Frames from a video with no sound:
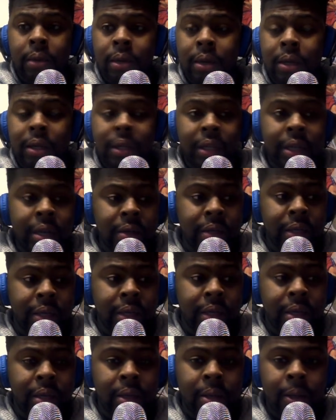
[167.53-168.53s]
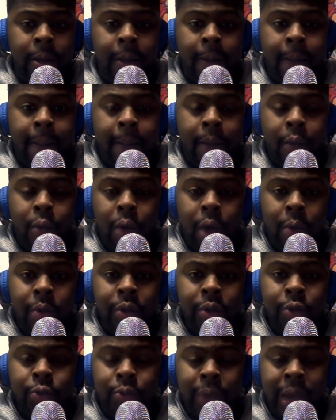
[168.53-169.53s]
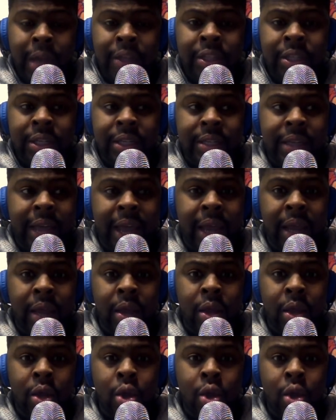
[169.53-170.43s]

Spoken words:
Clearly, where was Reggie today?